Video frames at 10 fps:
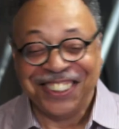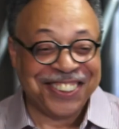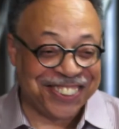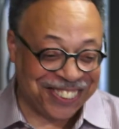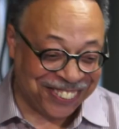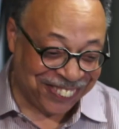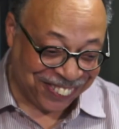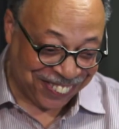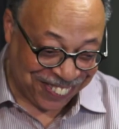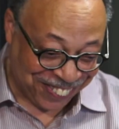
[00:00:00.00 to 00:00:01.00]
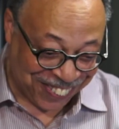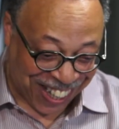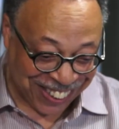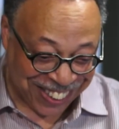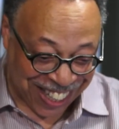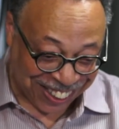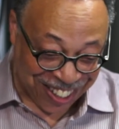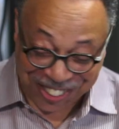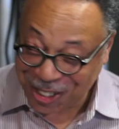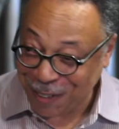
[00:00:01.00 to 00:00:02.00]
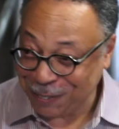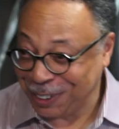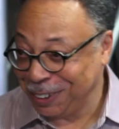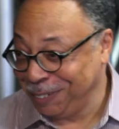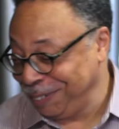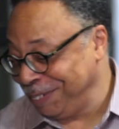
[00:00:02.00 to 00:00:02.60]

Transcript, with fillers: So I sat down in his office. He said,